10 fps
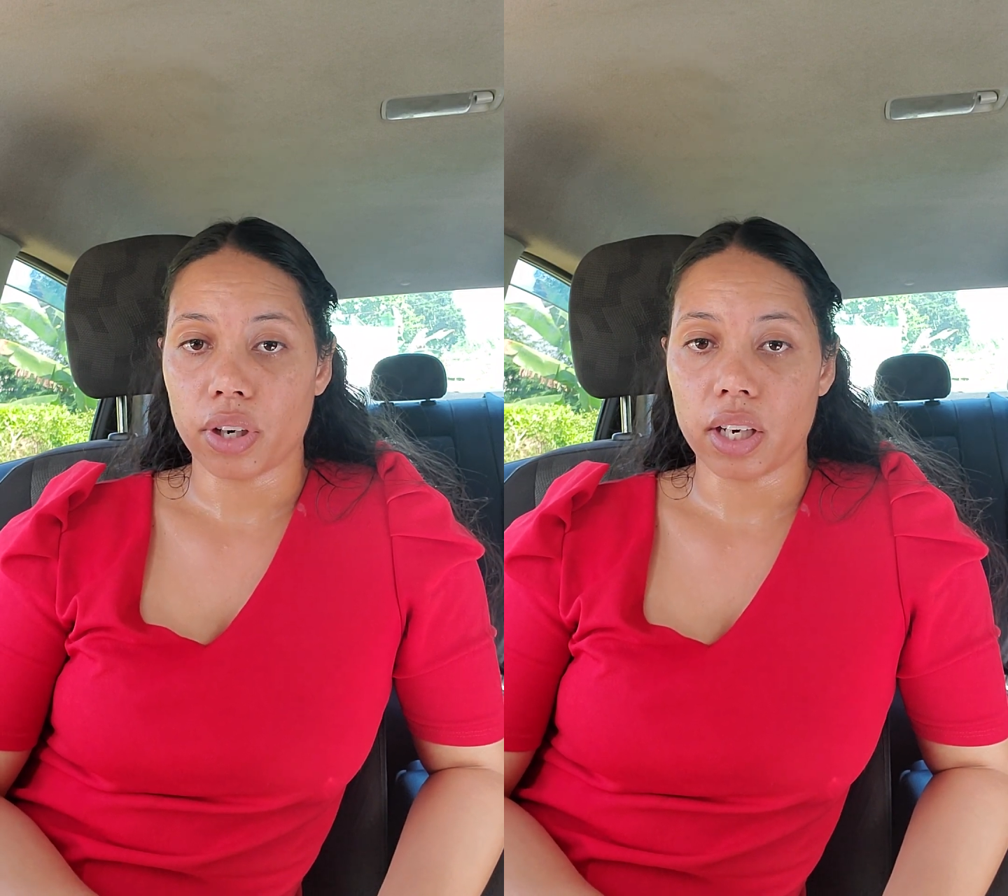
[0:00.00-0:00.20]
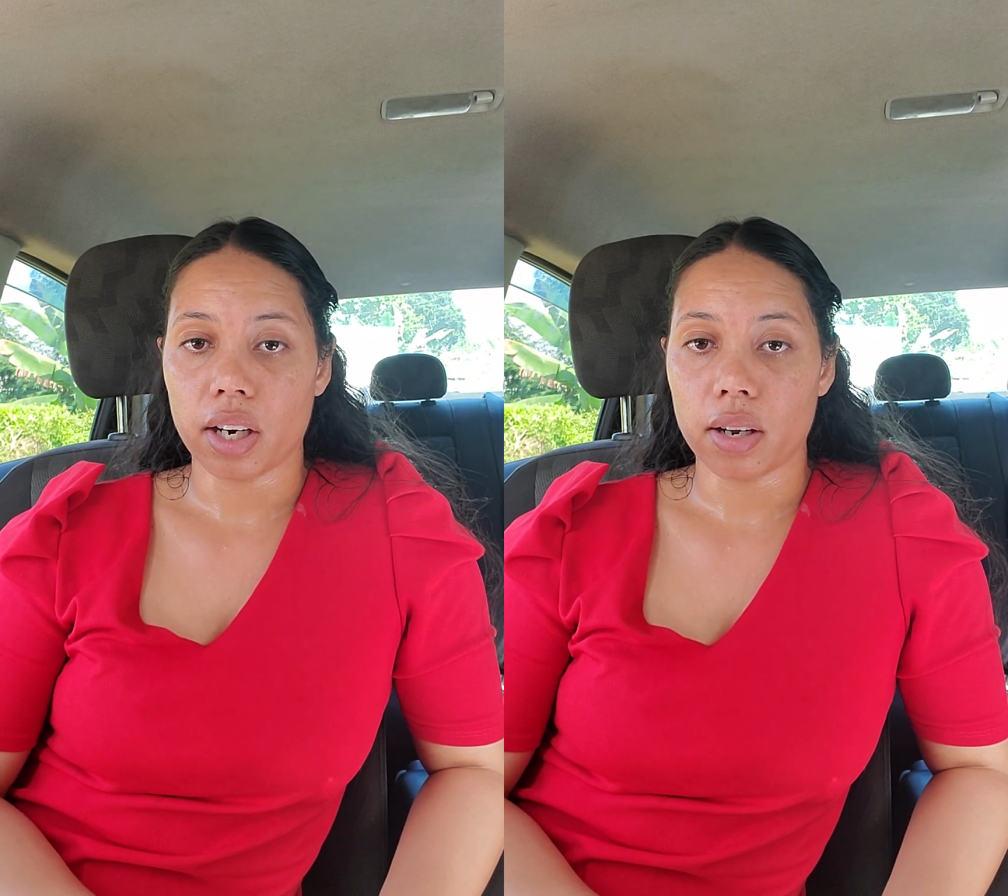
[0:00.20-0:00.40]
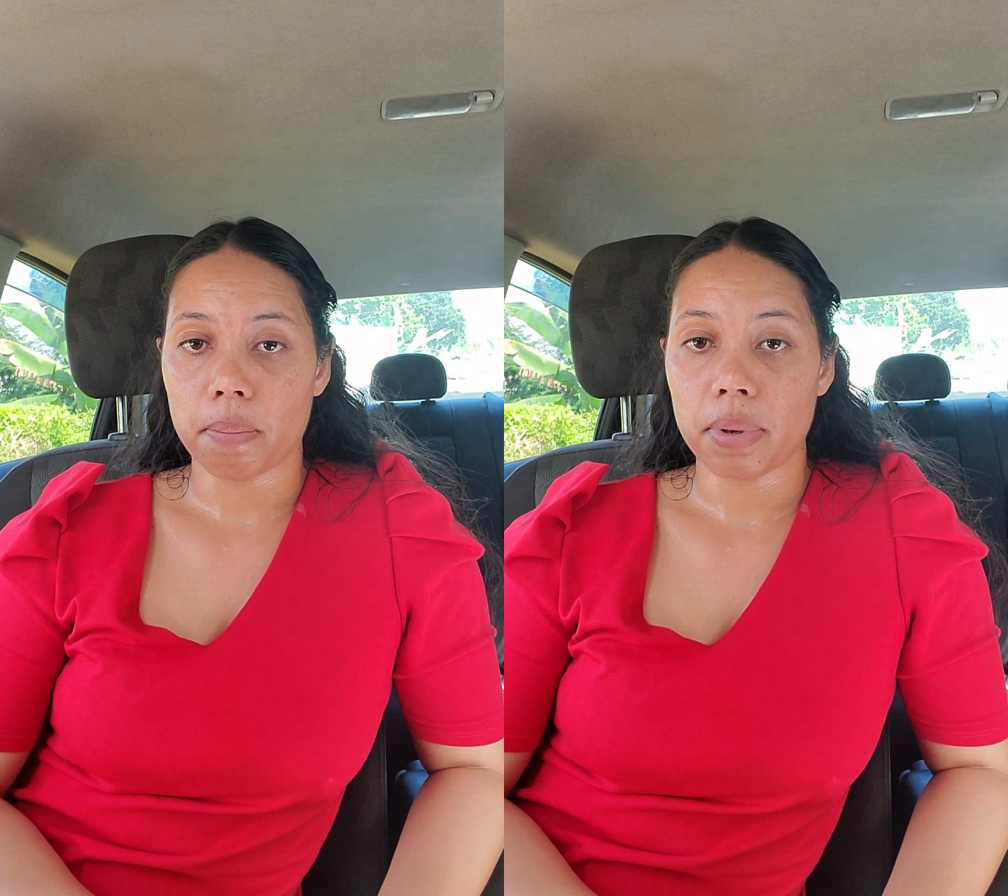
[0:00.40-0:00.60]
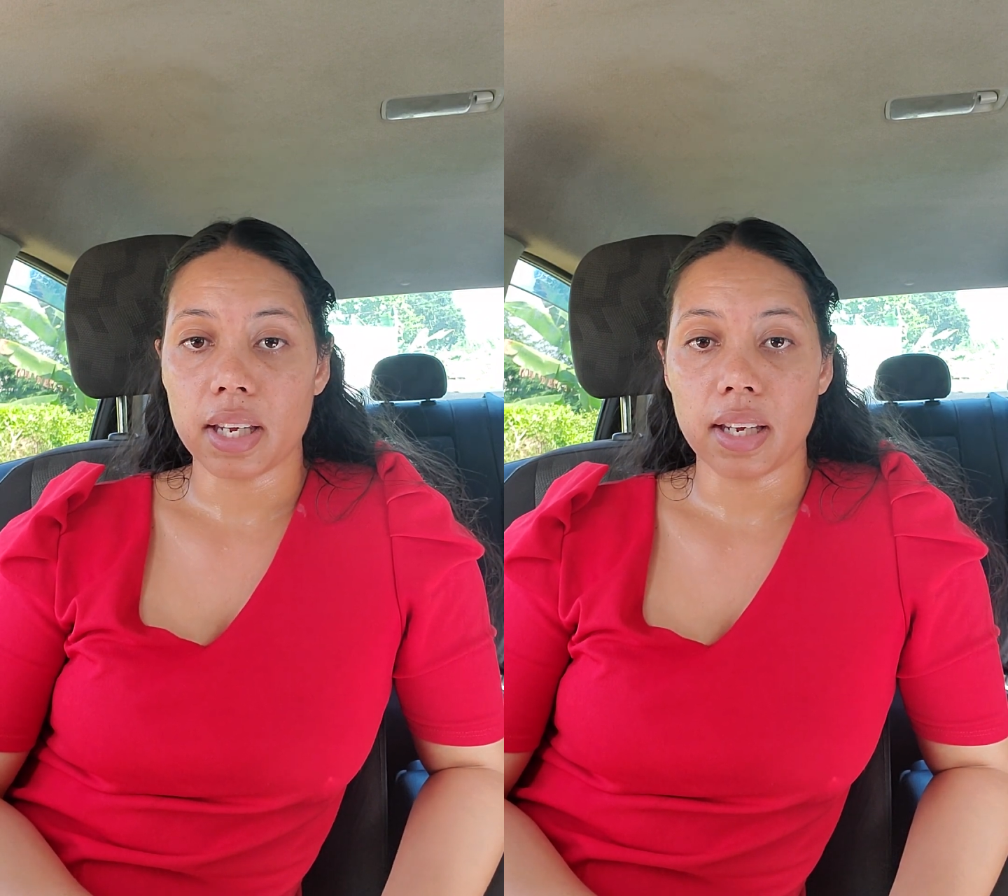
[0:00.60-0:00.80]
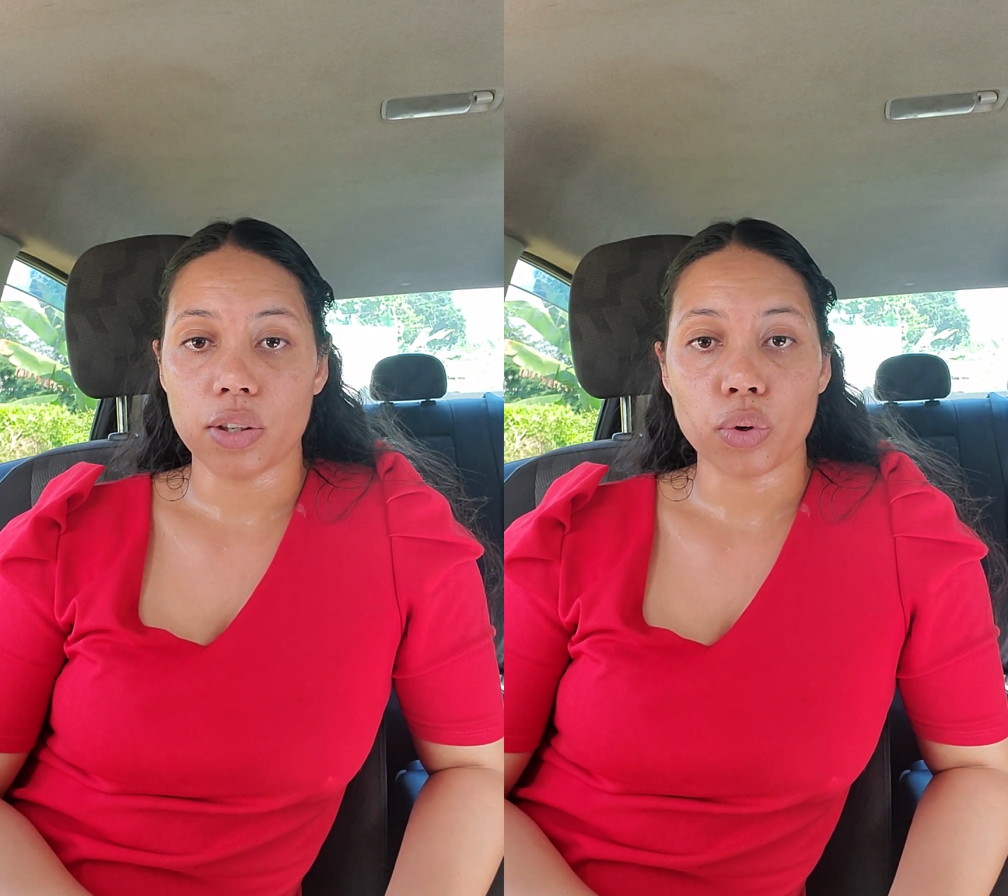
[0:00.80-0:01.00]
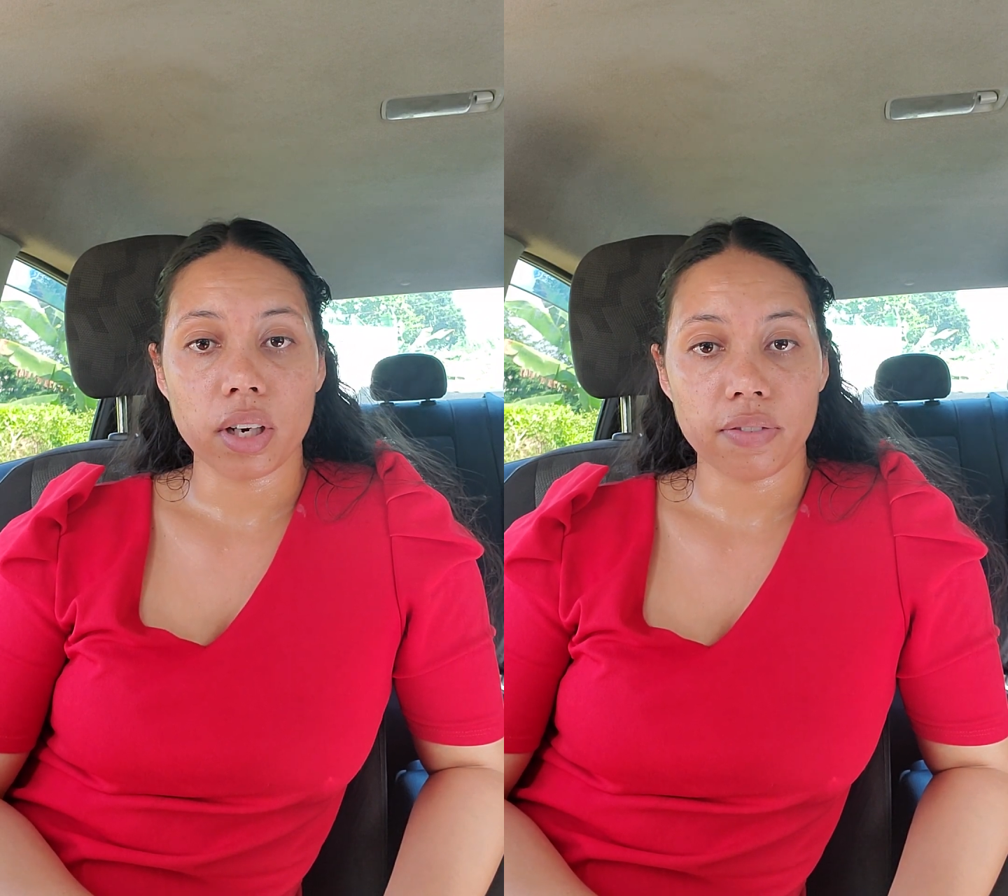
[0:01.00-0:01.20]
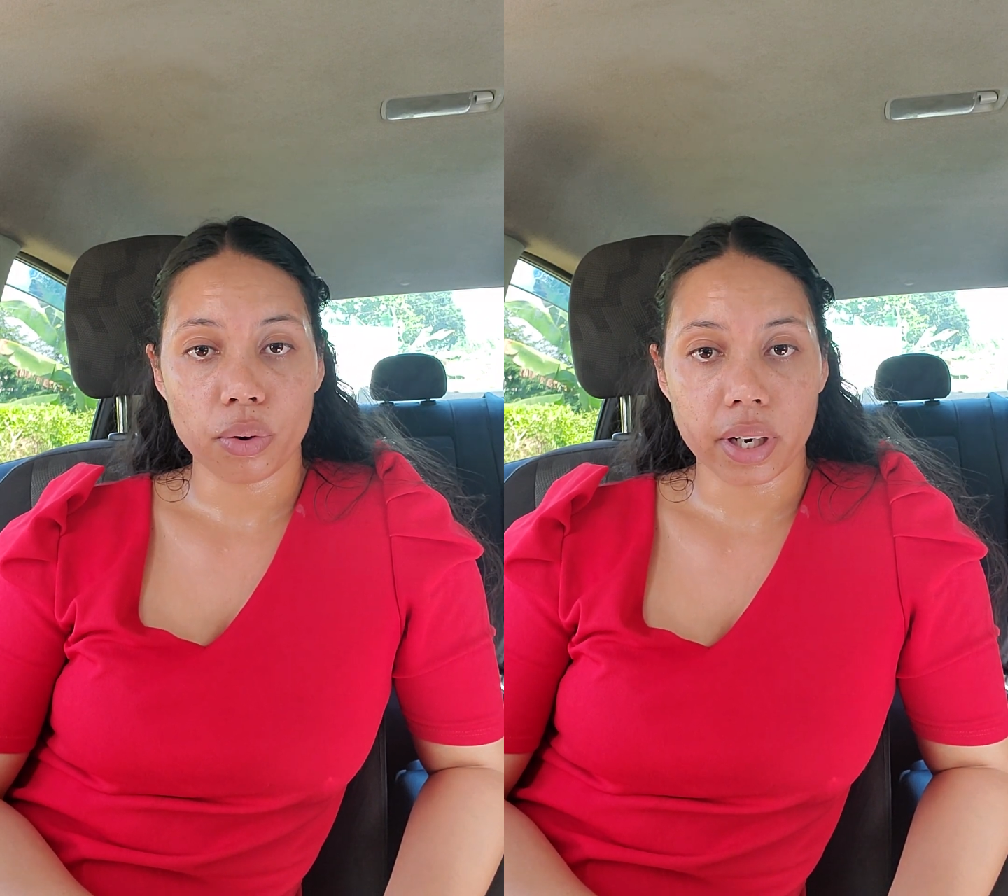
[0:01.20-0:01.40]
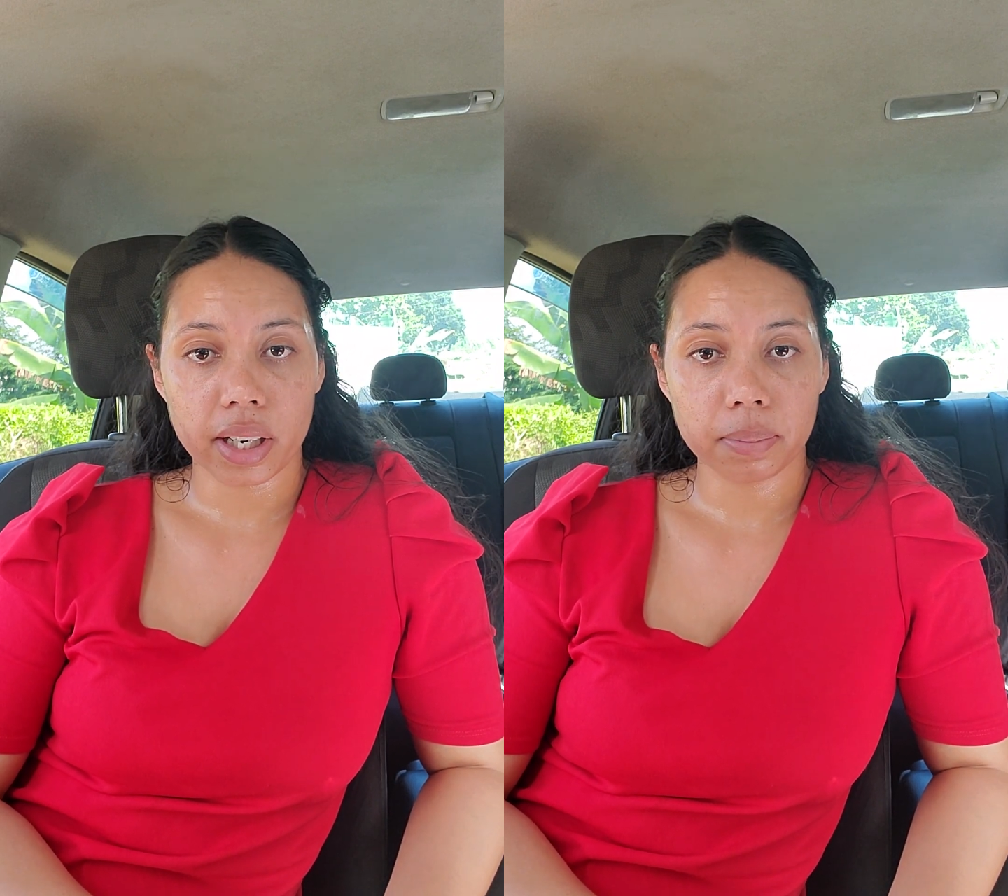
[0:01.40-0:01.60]
your
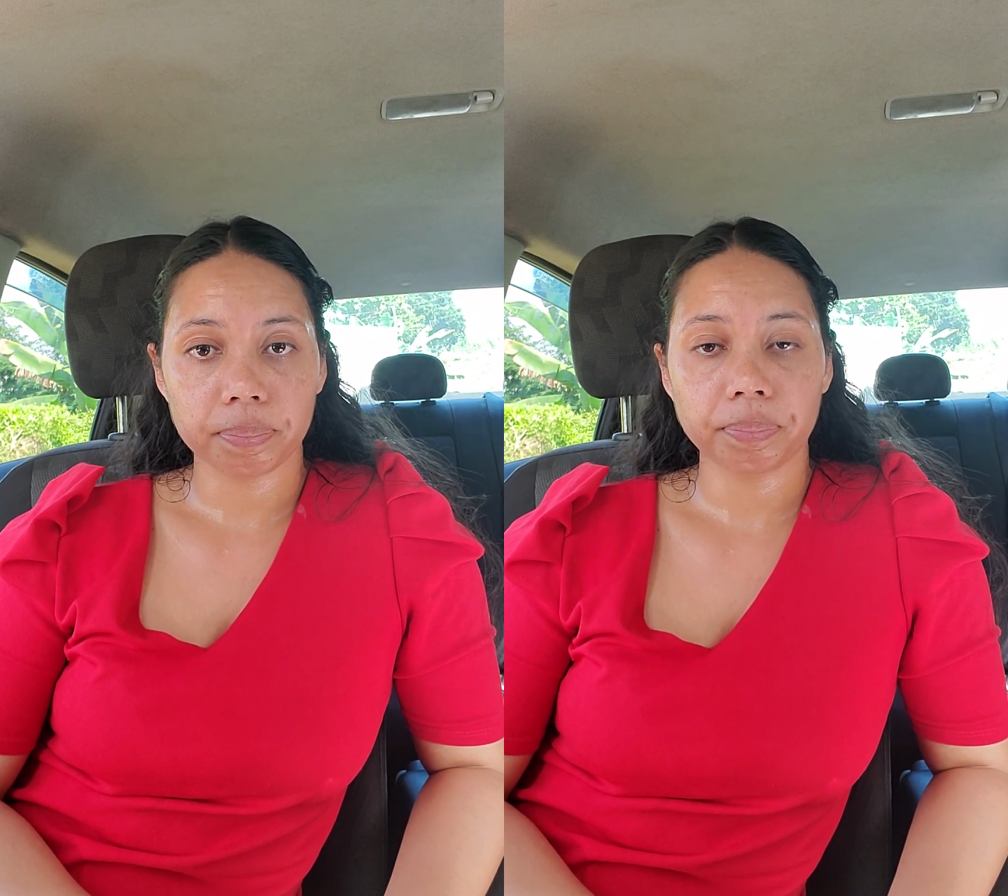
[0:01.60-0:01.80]
P24,